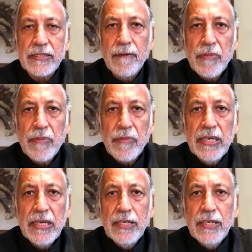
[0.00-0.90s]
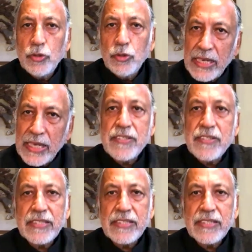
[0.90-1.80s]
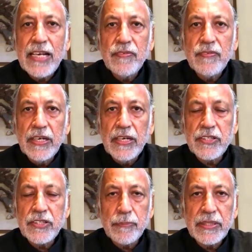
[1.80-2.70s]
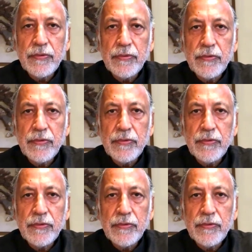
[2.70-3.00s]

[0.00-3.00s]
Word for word: So that's the style of leadership. It worked very well for the